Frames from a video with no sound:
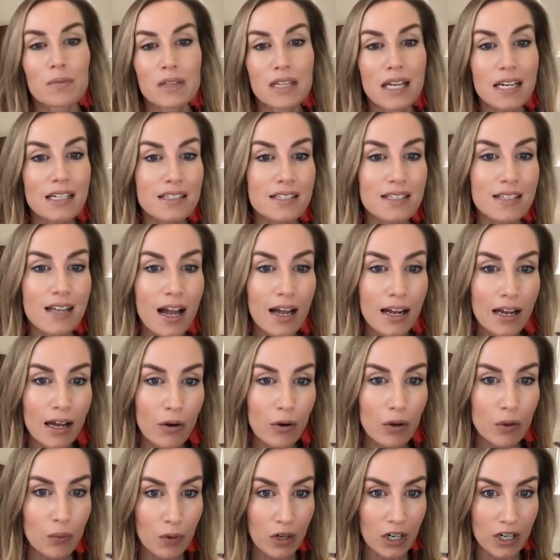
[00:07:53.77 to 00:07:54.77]
That's not
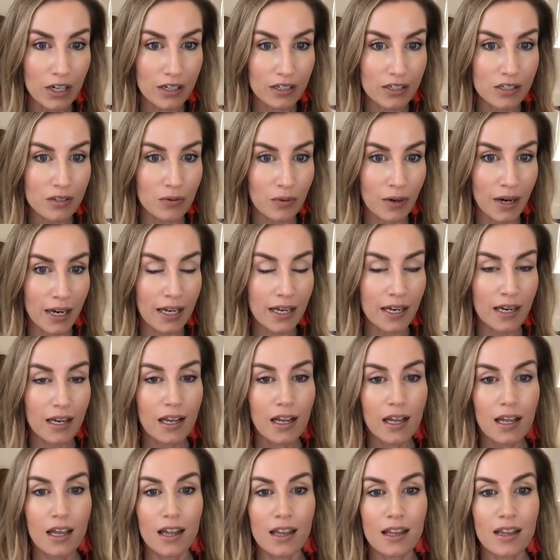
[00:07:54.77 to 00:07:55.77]
how it works, right?
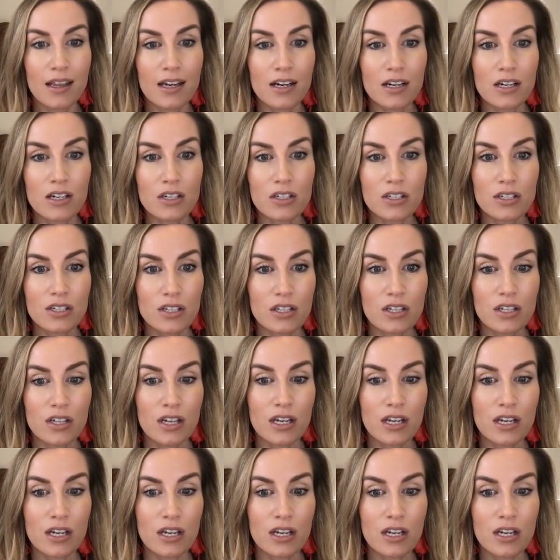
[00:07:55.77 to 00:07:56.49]
There's